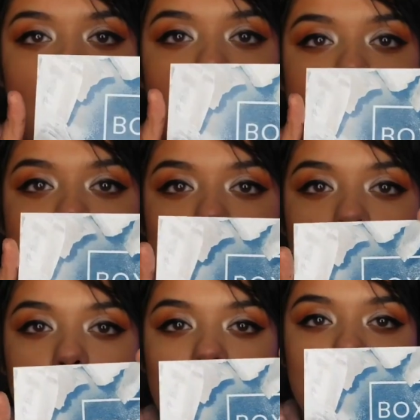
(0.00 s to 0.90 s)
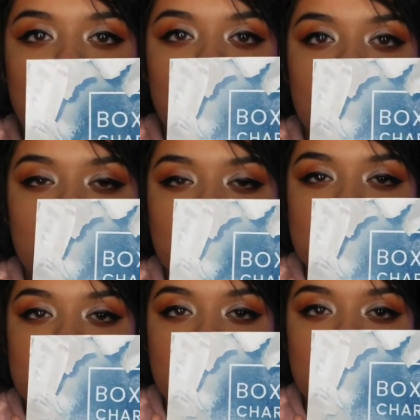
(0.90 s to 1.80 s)
All right, so the theme for
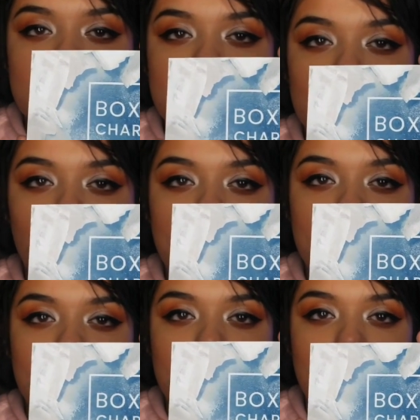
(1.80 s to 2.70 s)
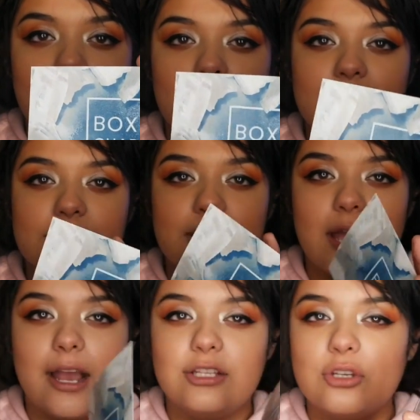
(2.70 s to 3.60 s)
this month is breaking the ice.
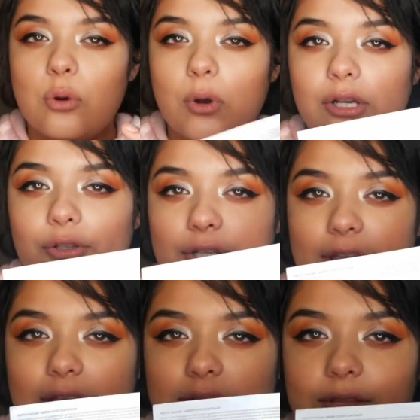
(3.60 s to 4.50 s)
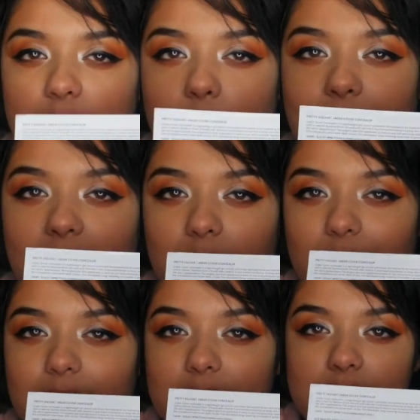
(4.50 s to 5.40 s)
I don't want to look at the back
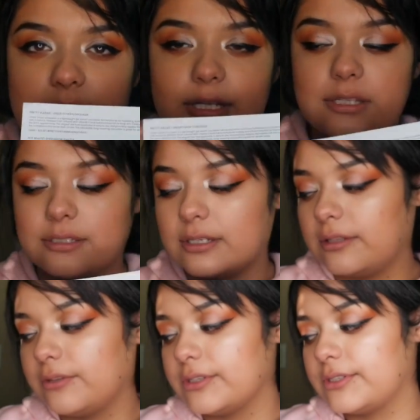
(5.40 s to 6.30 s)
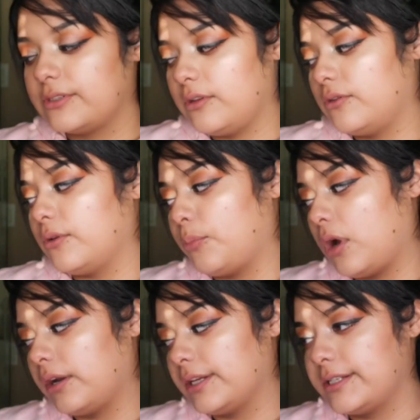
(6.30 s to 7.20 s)
because it's gonna list the
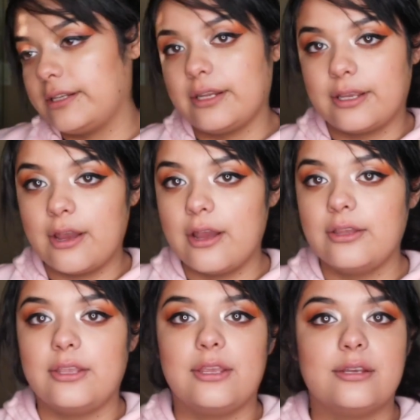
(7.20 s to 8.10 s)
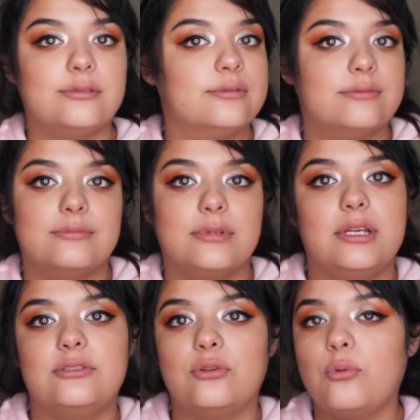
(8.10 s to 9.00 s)
products that I got, and I
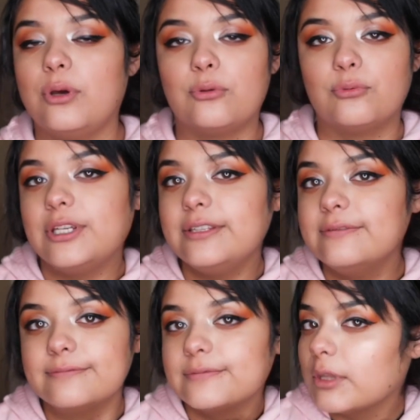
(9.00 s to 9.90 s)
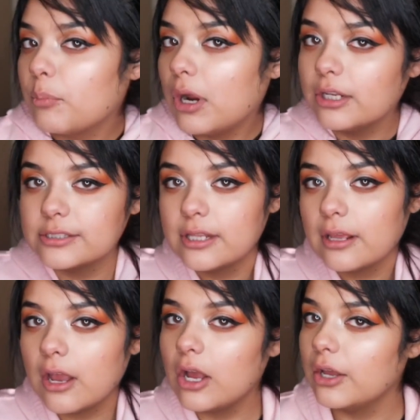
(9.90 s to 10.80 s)
don't want to read the products that I
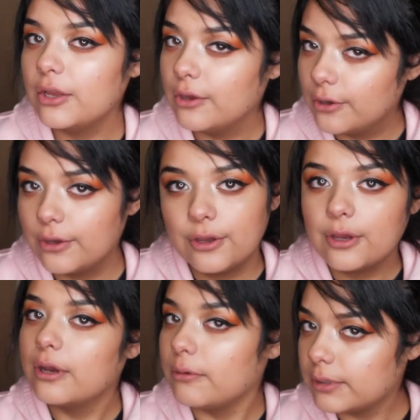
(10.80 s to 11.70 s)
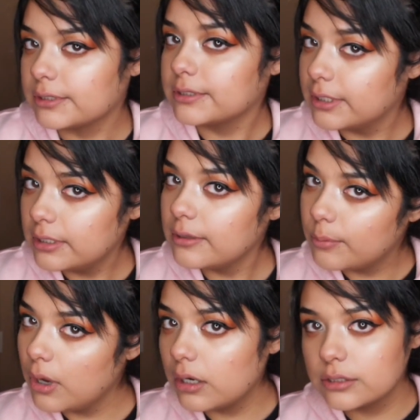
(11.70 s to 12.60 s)
got. I want to see the
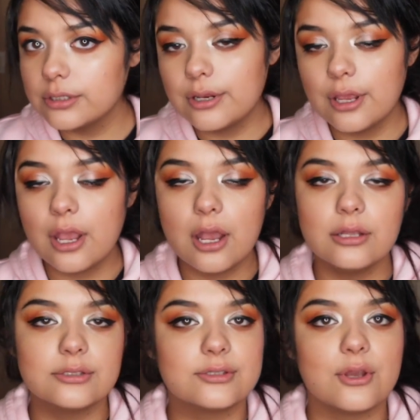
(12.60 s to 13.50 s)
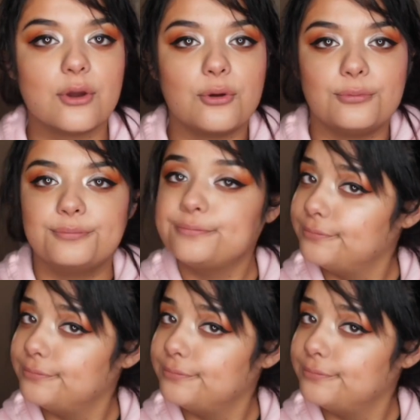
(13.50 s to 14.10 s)
products that I got, so